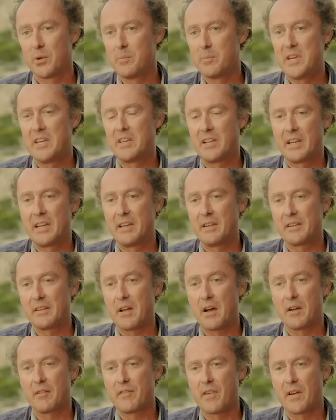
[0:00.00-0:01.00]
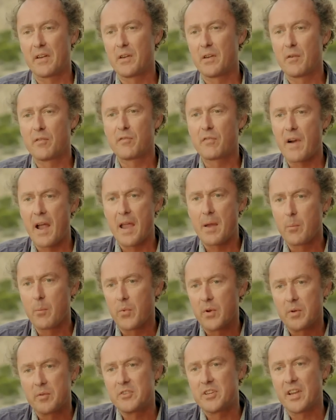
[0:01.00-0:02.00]
would immediately start finding your frame
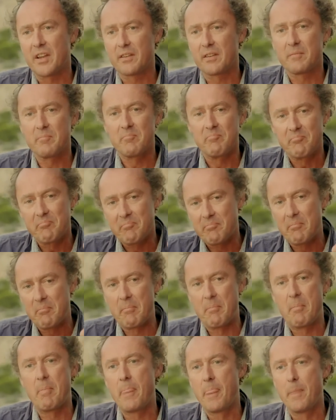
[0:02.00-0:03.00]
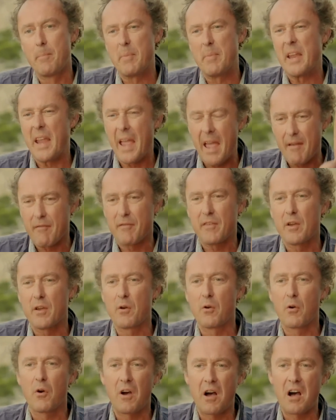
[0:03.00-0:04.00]
would just be
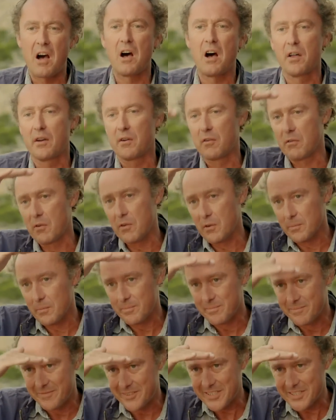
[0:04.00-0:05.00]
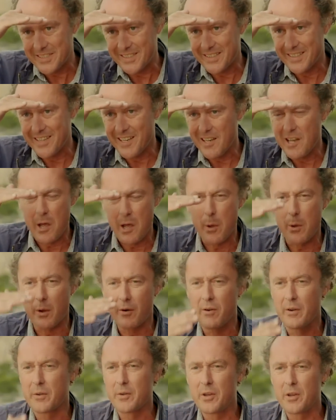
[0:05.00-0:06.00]
heavier or harder or
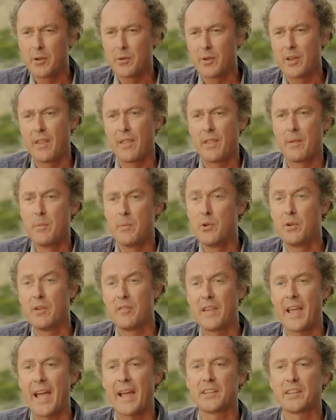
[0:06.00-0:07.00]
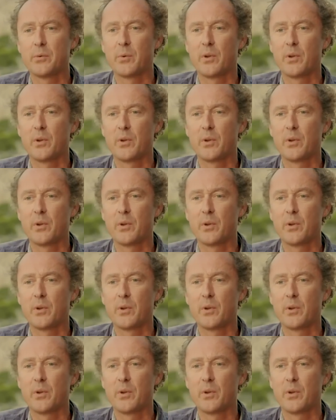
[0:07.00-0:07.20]
lower, or, you know, the mood of the actor